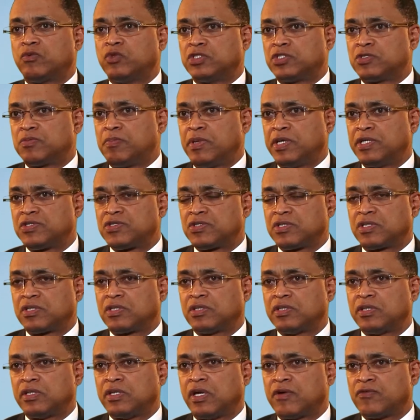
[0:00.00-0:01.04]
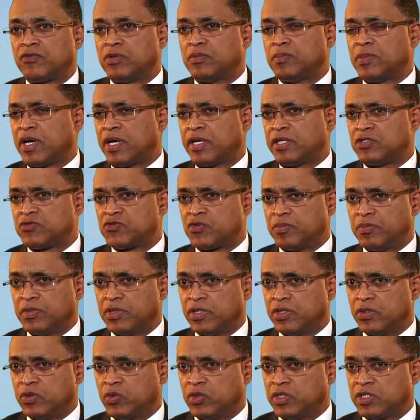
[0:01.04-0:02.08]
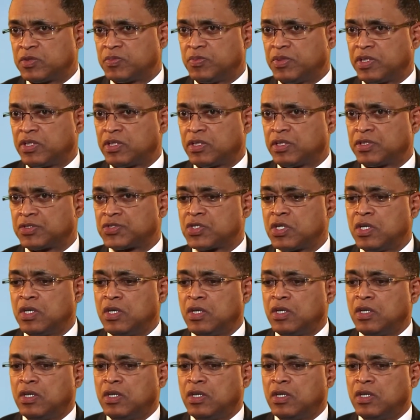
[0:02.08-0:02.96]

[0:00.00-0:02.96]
which basically everybody's familiar with because